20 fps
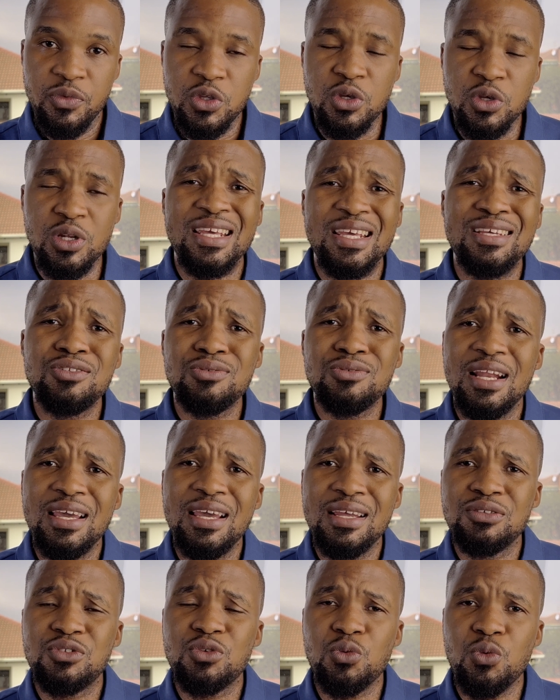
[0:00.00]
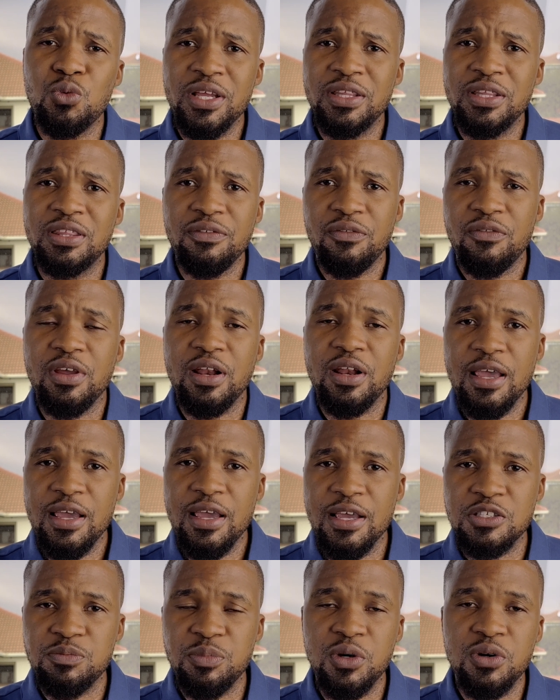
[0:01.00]
You need to learn to wear different
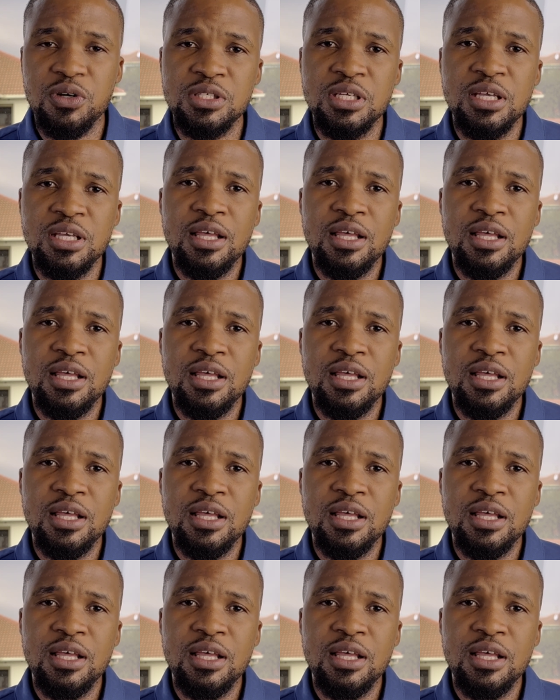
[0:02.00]
hats because